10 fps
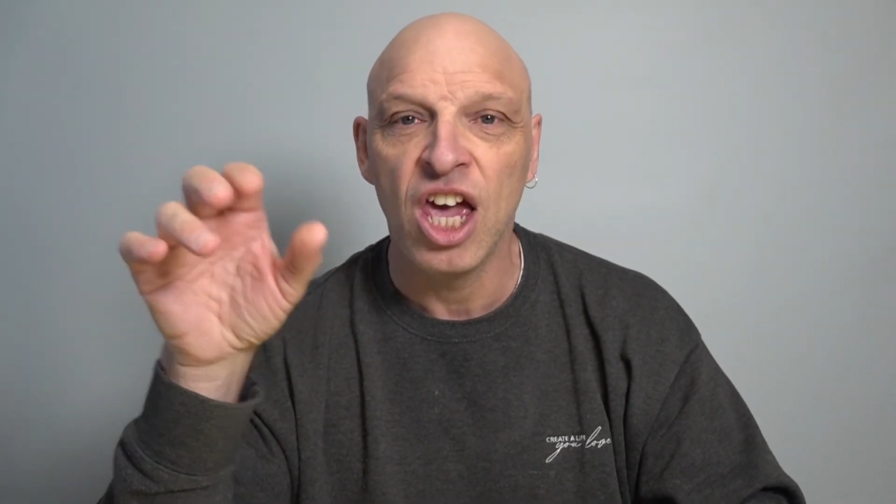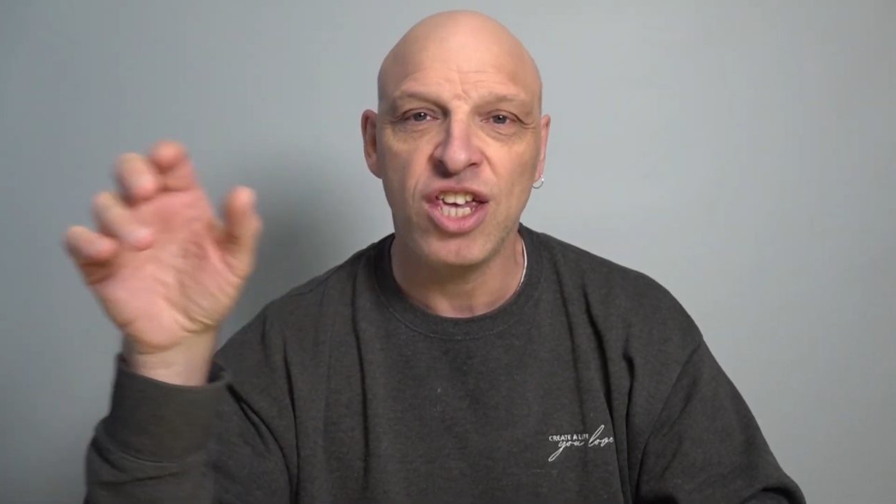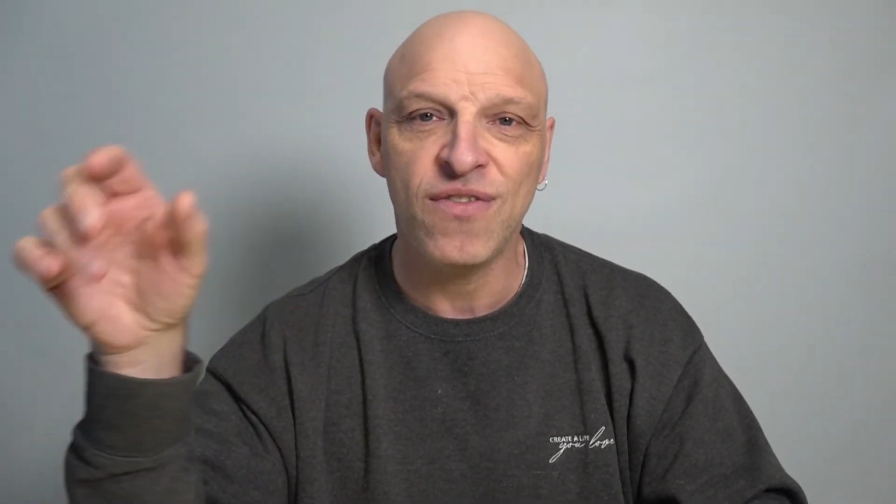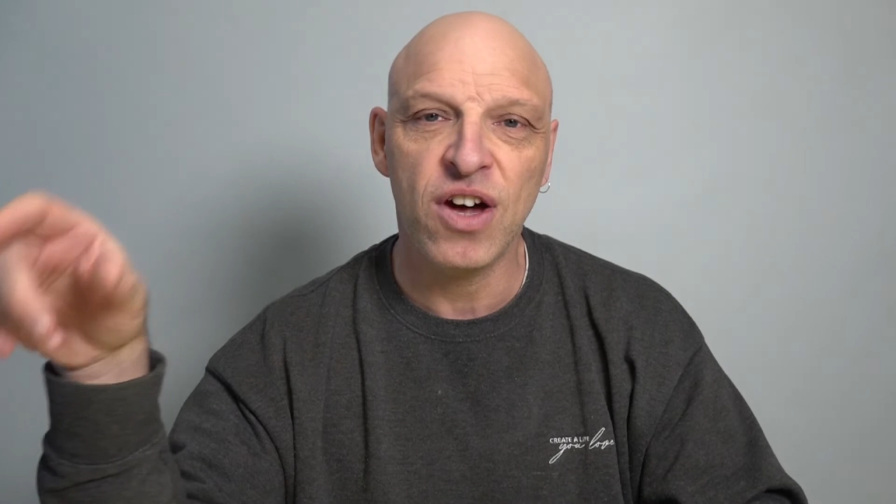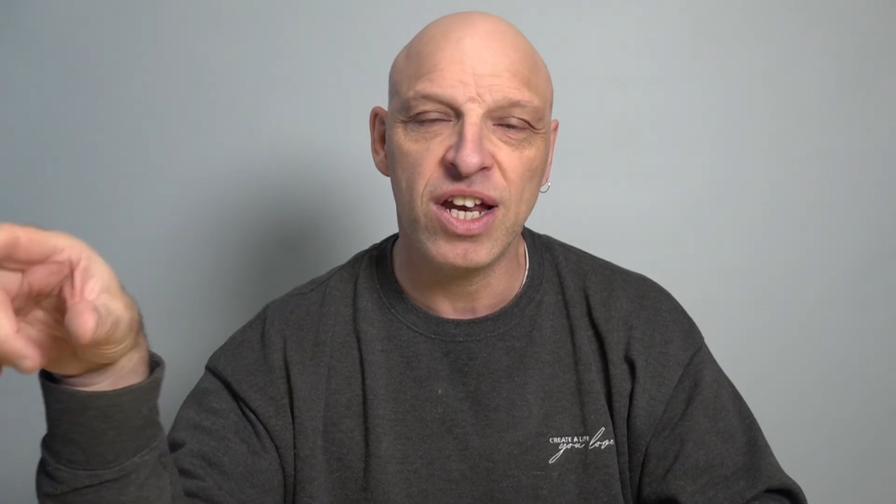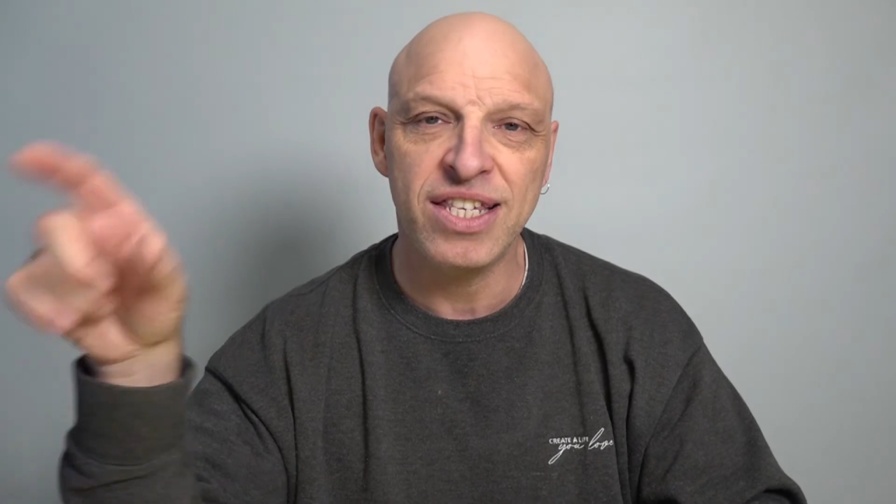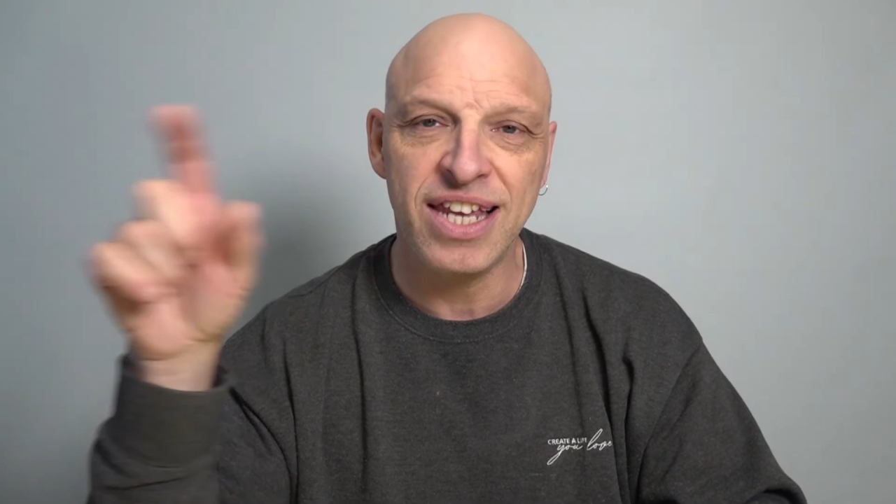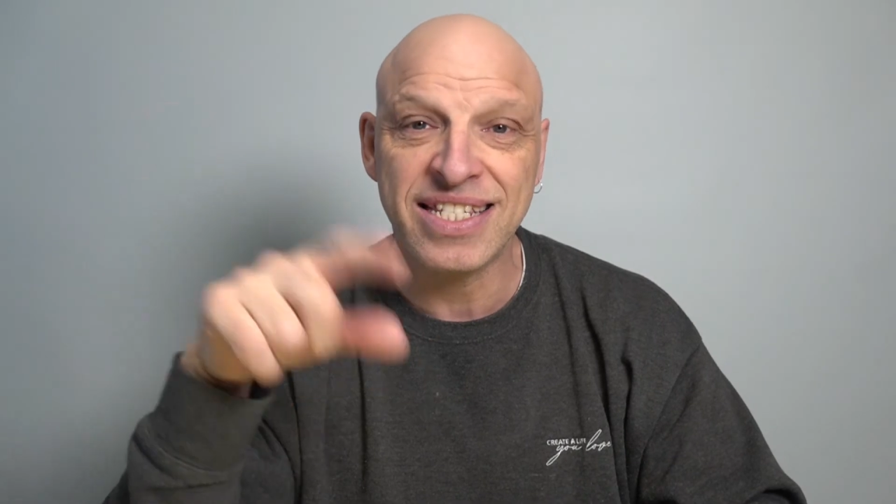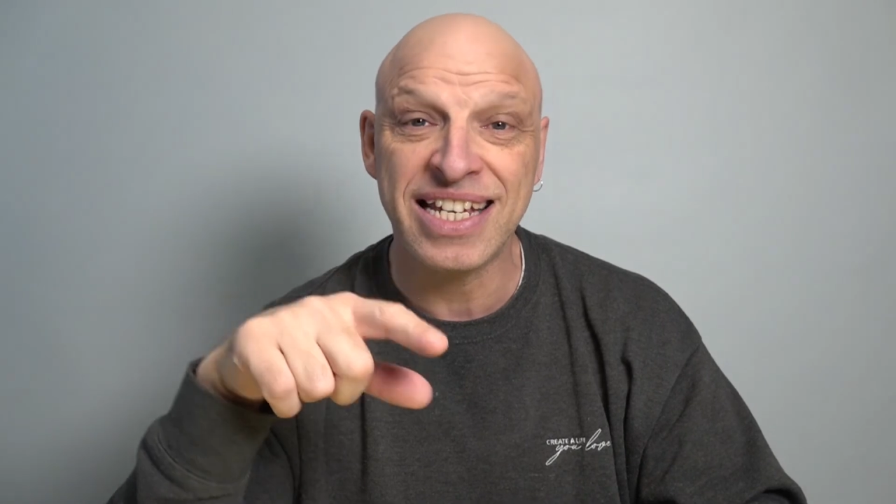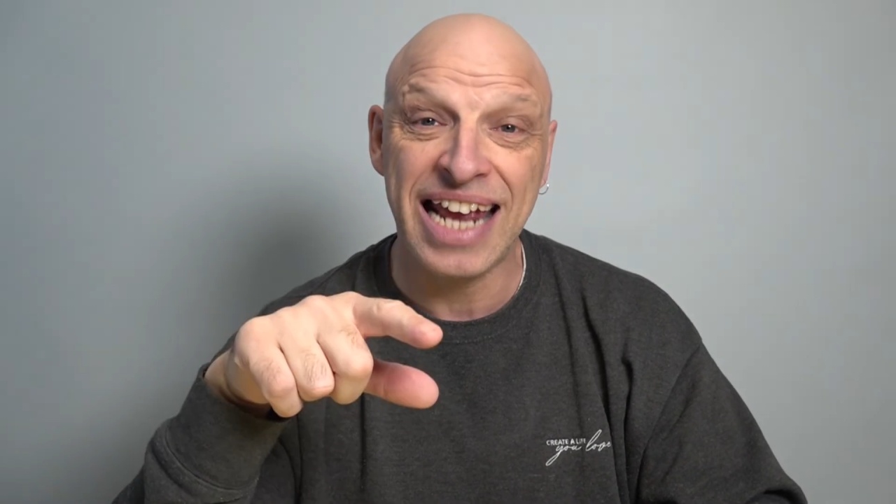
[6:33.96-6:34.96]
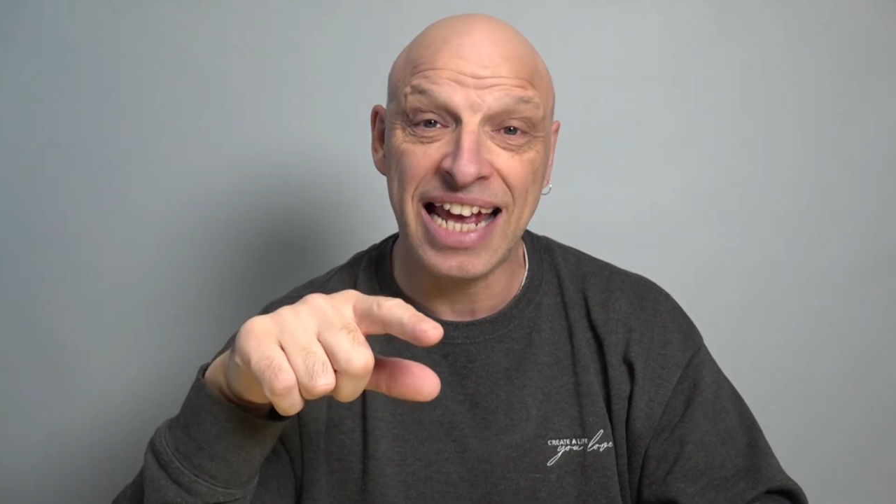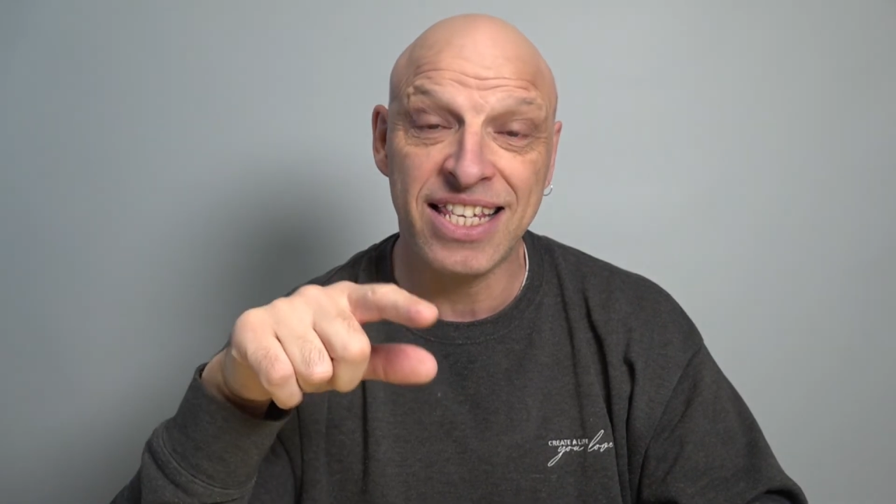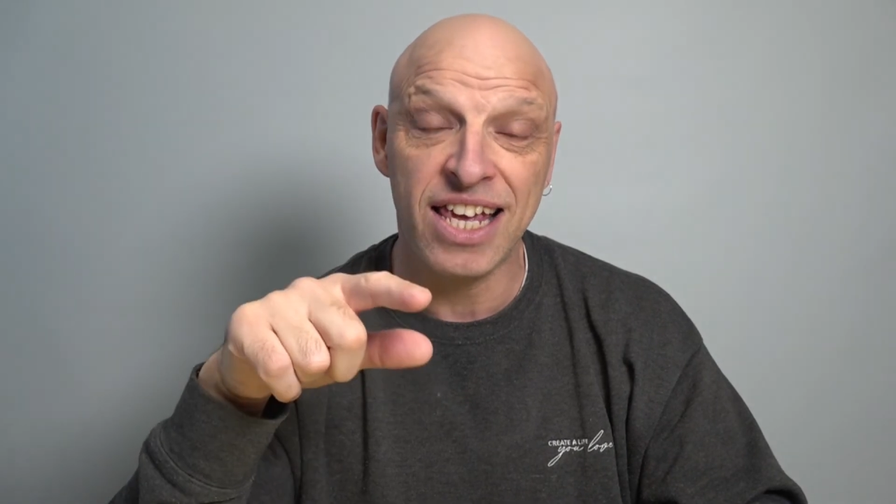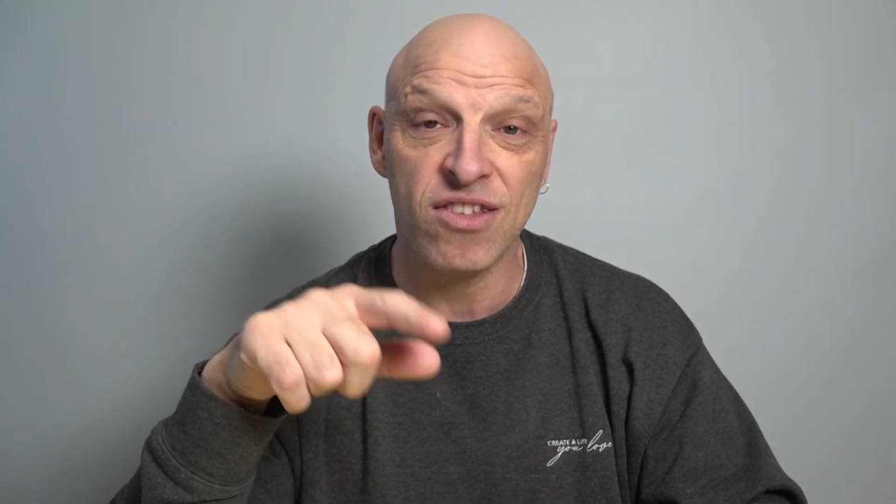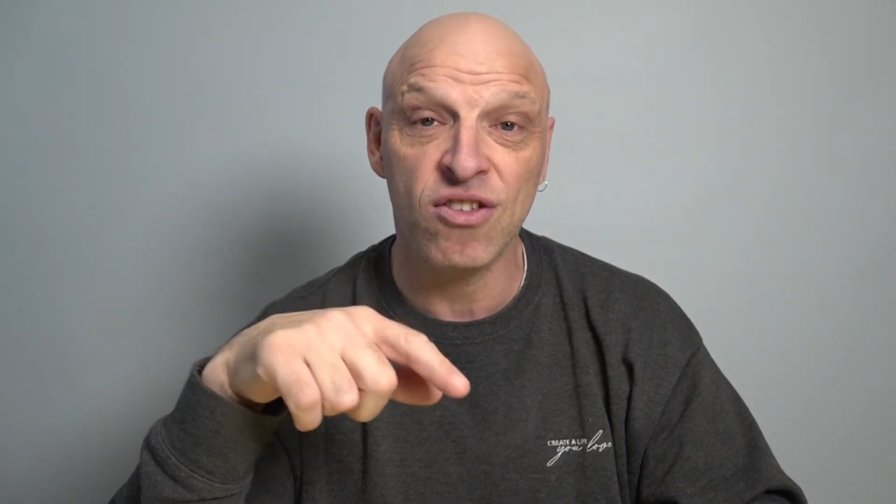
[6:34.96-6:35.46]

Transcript: You've got to disconnect it